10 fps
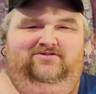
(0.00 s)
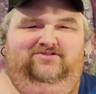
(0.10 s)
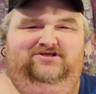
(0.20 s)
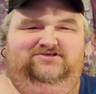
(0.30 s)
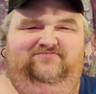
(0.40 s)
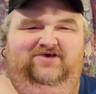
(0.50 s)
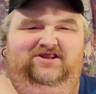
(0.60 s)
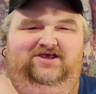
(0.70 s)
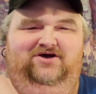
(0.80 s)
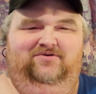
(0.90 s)
this
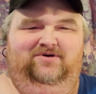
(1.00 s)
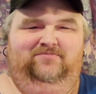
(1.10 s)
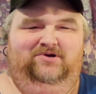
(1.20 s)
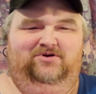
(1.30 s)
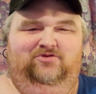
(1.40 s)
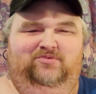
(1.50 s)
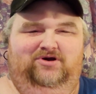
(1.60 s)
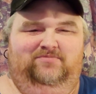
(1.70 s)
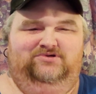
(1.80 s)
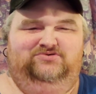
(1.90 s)
video, I'm going to put
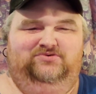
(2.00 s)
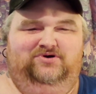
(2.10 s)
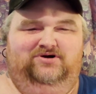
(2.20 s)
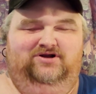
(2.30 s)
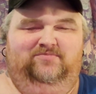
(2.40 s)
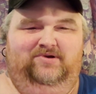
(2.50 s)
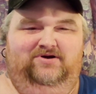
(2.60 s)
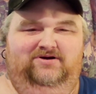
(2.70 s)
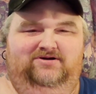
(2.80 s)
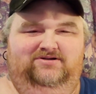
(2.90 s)
up a short clip
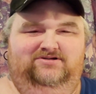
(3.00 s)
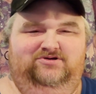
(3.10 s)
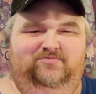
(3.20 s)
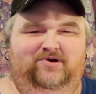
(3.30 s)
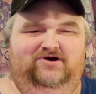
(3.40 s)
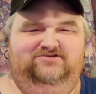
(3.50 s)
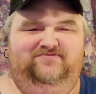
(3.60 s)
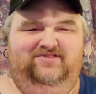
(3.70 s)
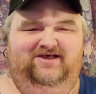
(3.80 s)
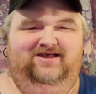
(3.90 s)
here, so pause
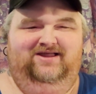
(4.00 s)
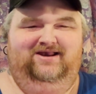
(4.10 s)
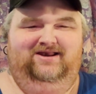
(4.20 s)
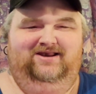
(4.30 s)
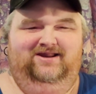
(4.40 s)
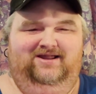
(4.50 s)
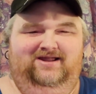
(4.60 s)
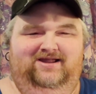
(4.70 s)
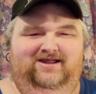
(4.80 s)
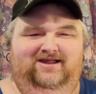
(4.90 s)
for that.
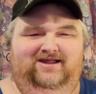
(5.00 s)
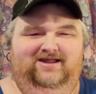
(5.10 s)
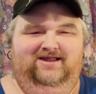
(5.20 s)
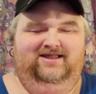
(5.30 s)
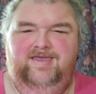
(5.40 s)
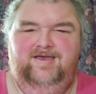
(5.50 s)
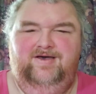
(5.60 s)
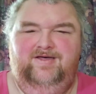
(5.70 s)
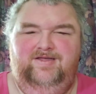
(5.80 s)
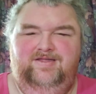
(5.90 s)
Hey,
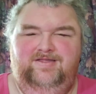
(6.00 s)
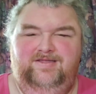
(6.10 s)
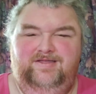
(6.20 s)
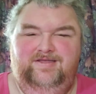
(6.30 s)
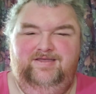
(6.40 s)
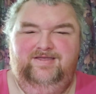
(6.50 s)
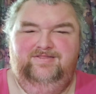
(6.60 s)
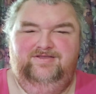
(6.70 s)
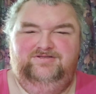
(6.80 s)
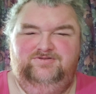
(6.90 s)
y'all,
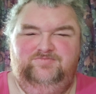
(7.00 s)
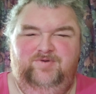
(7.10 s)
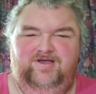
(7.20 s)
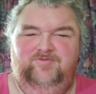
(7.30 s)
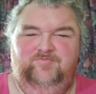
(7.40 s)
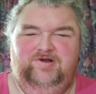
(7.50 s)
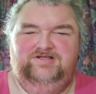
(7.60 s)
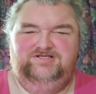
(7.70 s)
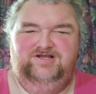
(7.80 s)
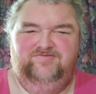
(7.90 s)
this is my
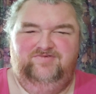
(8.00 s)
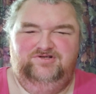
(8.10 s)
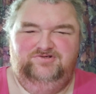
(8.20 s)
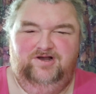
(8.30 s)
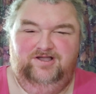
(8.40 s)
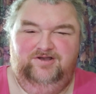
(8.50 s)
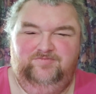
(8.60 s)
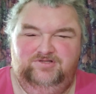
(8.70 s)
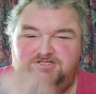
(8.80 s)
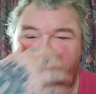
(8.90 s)
impression of a
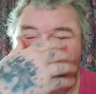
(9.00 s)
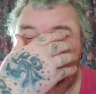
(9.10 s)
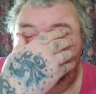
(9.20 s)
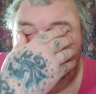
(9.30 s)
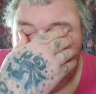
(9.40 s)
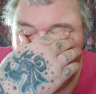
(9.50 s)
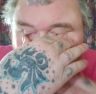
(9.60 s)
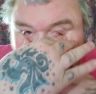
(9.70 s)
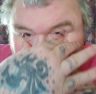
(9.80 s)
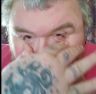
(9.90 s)
drunken mosquito.
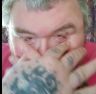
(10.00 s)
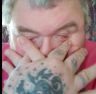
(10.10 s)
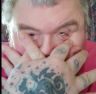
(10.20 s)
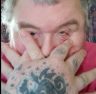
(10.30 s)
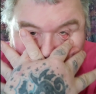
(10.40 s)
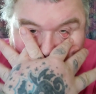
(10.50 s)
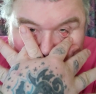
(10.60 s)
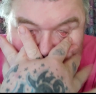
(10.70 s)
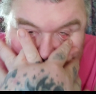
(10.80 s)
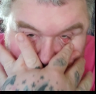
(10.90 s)

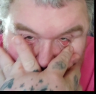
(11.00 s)
So